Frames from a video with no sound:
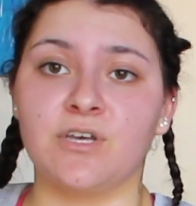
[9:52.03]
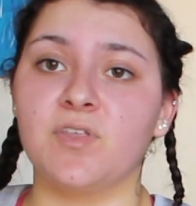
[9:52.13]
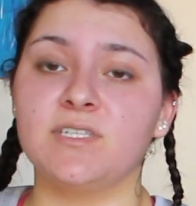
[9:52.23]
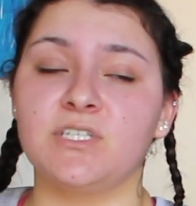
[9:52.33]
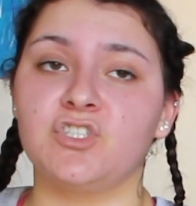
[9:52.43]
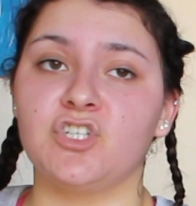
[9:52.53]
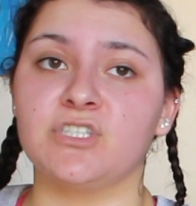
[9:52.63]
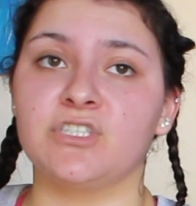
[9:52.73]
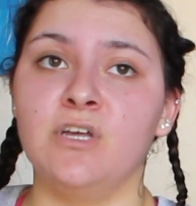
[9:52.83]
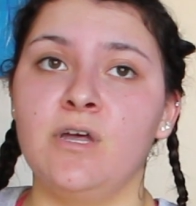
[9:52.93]
So this is
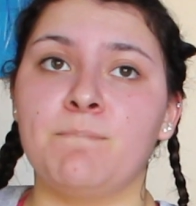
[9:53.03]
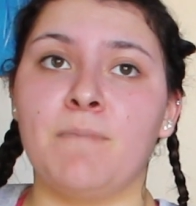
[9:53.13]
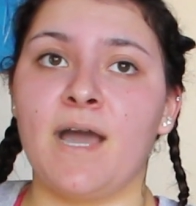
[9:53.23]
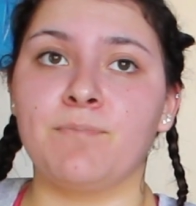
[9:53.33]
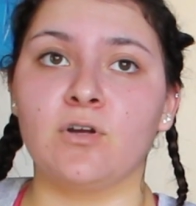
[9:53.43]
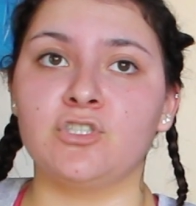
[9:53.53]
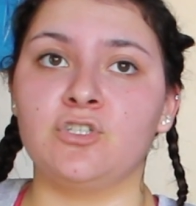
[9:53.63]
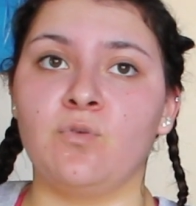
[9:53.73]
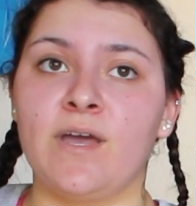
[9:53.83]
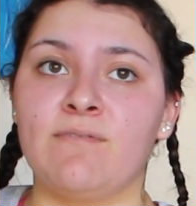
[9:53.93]
just my
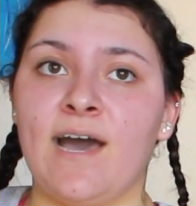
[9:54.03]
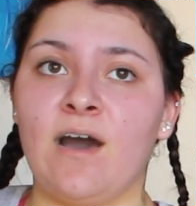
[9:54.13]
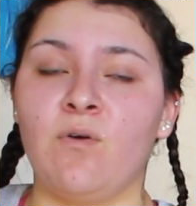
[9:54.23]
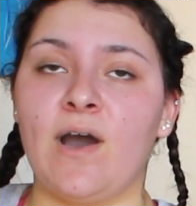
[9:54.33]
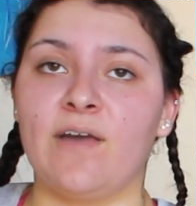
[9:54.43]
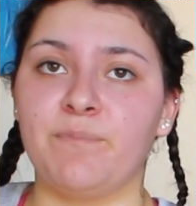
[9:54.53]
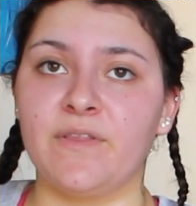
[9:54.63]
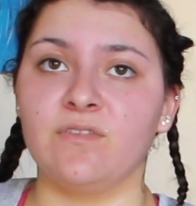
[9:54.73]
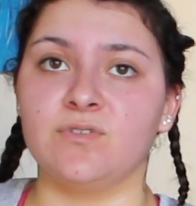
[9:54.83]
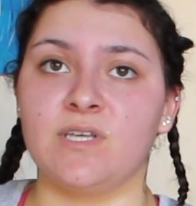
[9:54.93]
personal way of how I've
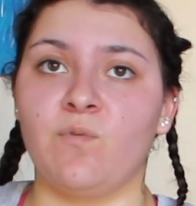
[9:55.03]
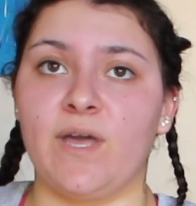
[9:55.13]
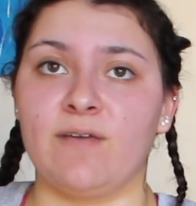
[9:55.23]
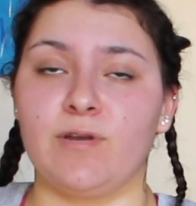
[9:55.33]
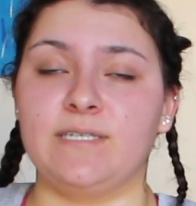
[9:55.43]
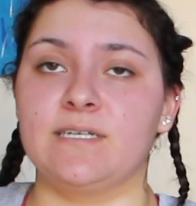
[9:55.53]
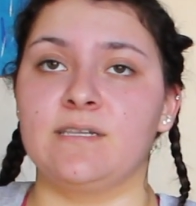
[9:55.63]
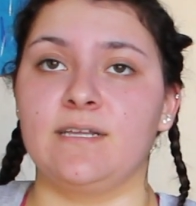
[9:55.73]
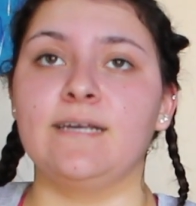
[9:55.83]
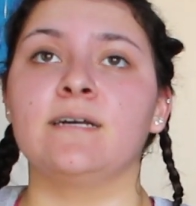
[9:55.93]
been losing weight
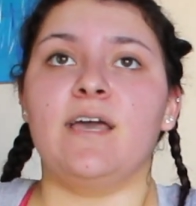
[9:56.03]
recently